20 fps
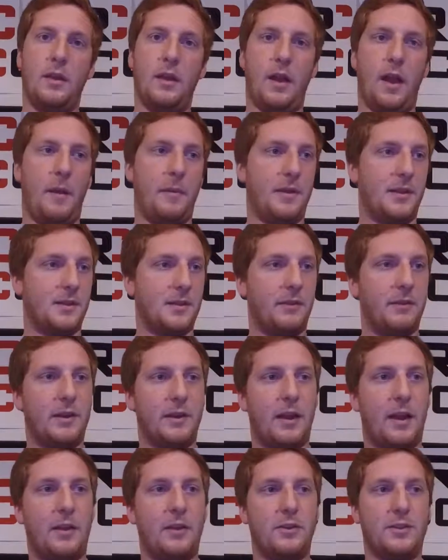I mean,
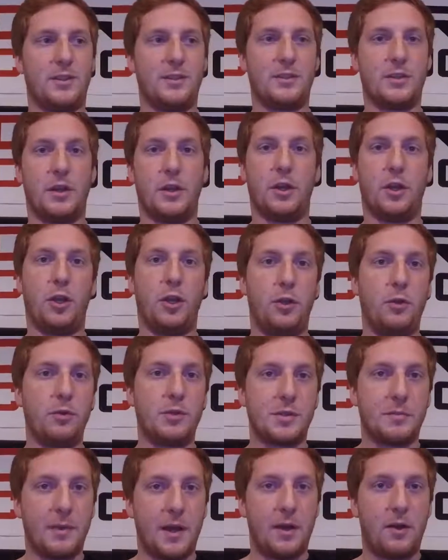$70 isn't a huge
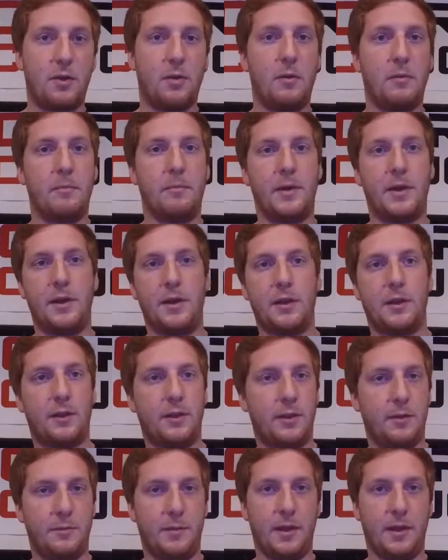amount, but could be